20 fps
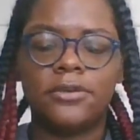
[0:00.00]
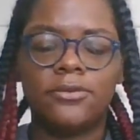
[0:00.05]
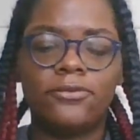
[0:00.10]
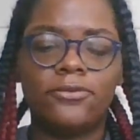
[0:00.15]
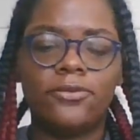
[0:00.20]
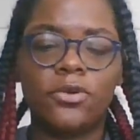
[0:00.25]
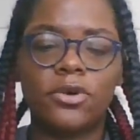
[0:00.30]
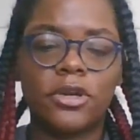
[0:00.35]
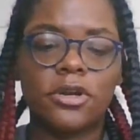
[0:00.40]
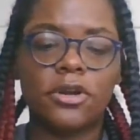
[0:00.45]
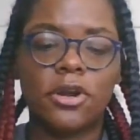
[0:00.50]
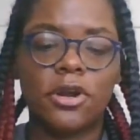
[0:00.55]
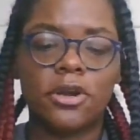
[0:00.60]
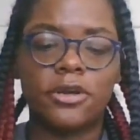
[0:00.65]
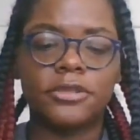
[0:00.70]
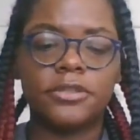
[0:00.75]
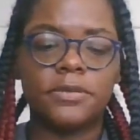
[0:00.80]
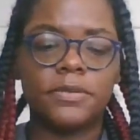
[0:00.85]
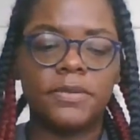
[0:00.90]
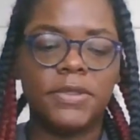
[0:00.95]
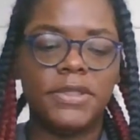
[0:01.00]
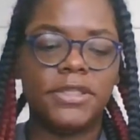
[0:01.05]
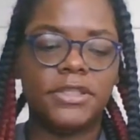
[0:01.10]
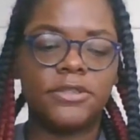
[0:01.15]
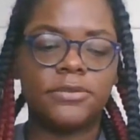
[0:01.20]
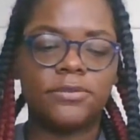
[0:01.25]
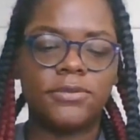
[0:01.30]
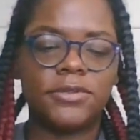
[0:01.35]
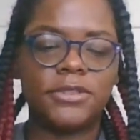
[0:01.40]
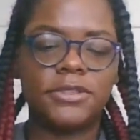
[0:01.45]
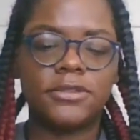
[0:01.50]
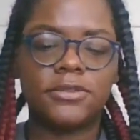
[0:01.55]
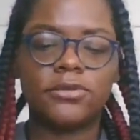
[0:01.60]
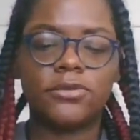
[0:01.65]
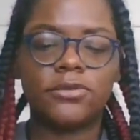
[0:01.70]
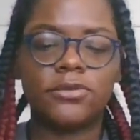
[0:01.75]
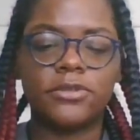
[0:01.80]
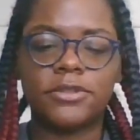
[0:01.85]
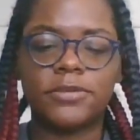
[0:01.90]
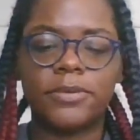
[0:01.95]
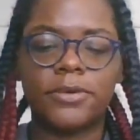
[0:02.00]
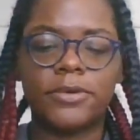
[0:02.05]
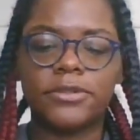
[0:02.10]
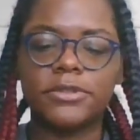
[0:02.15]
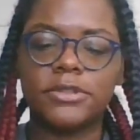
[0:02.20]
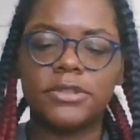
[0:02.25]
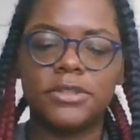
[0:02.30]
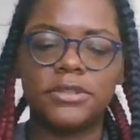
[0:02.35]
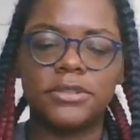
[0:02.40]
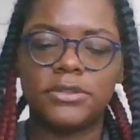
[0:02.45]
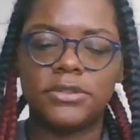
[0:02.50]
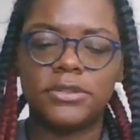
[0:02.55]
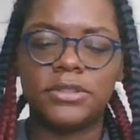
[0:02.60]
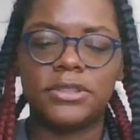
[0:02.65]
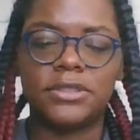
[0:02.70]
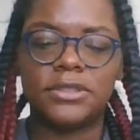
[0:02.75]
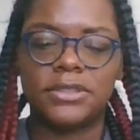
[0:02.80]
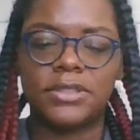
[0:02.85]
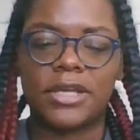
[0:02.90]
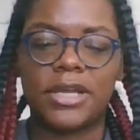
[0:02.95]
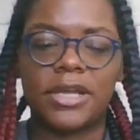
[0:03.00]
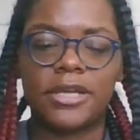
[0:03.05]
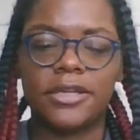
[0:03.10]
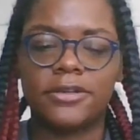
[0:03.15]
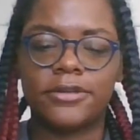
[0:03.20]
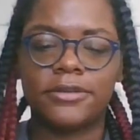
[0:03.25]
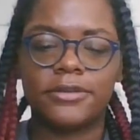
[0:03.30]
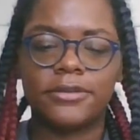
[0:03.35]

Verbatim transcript: Four cards, please. What is Taurus person's desires?